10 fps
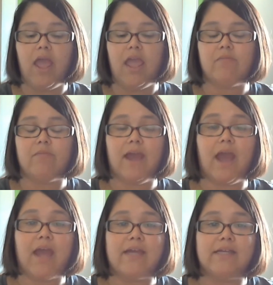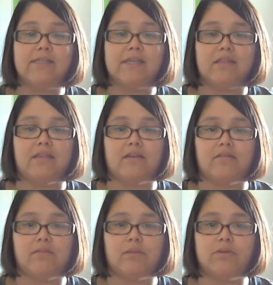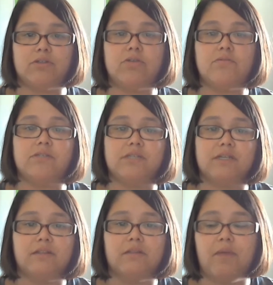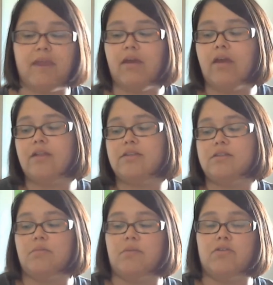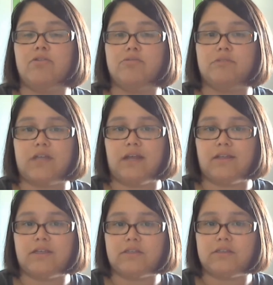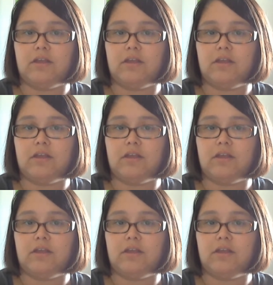in my eyes, and then the person who did the bang cut, it's not my usual stylist,